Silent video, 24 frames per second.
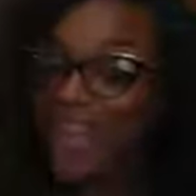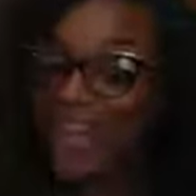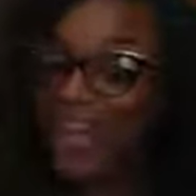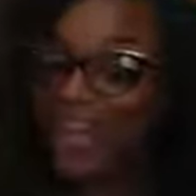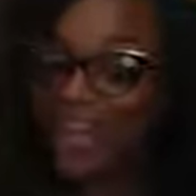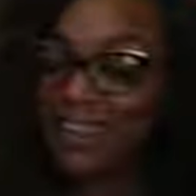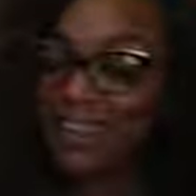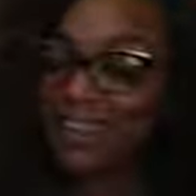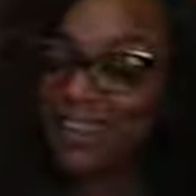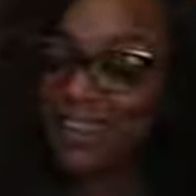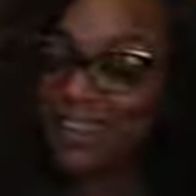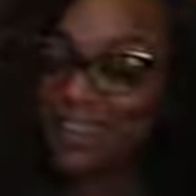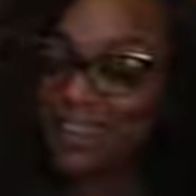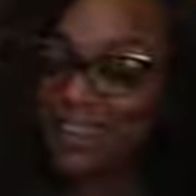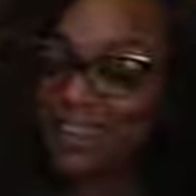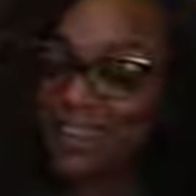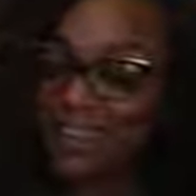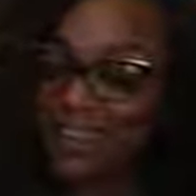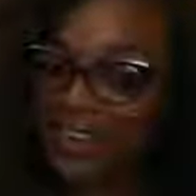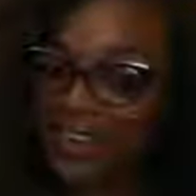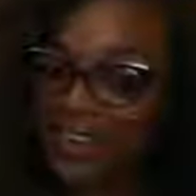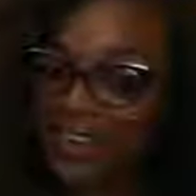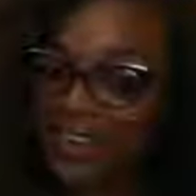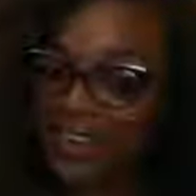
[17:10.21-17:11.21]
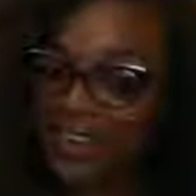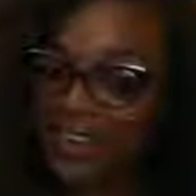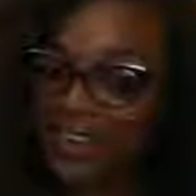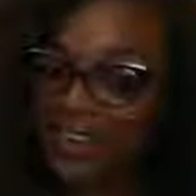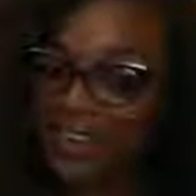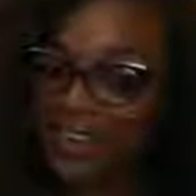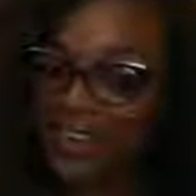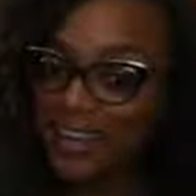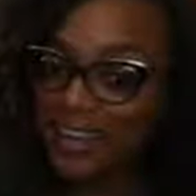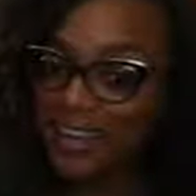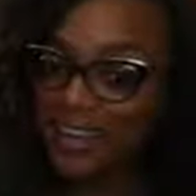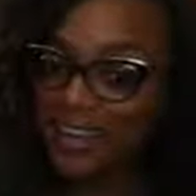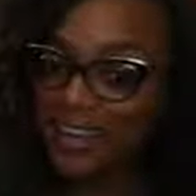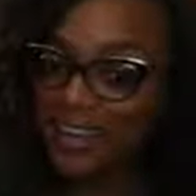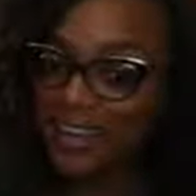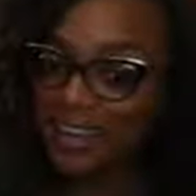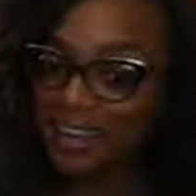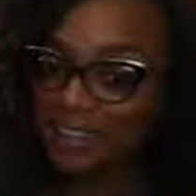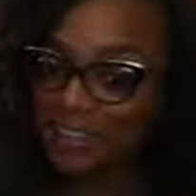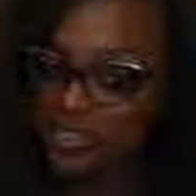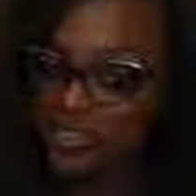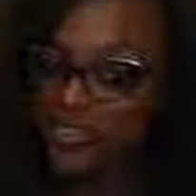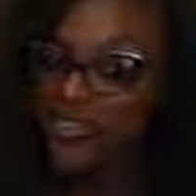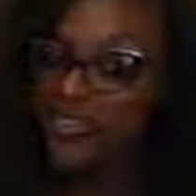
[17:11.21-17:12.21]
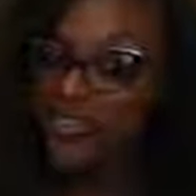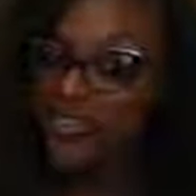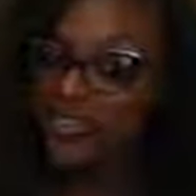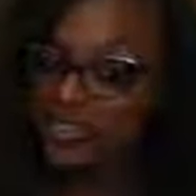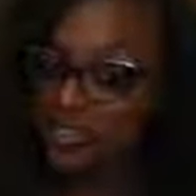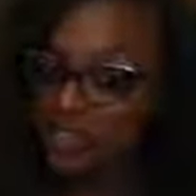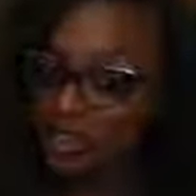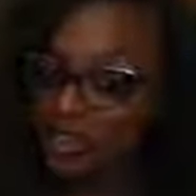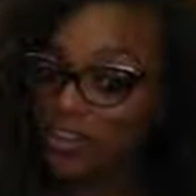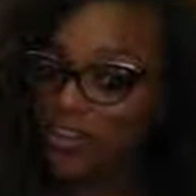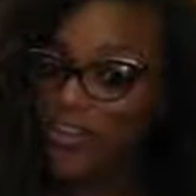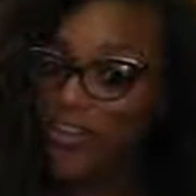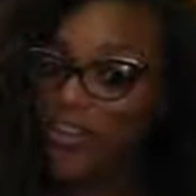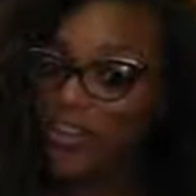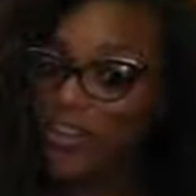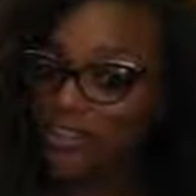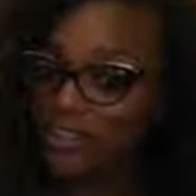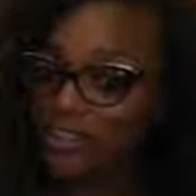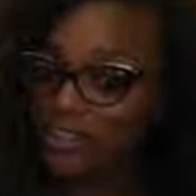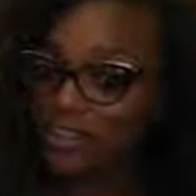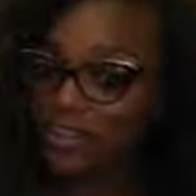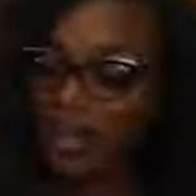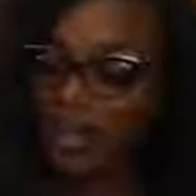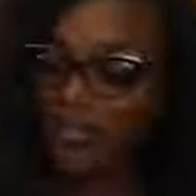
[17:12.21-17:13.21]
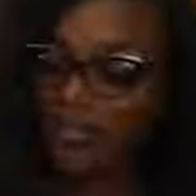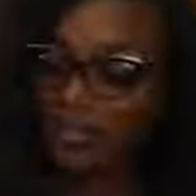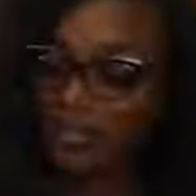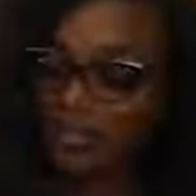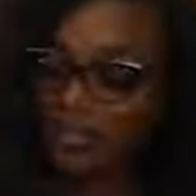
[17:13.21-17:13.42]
And that, like, good job.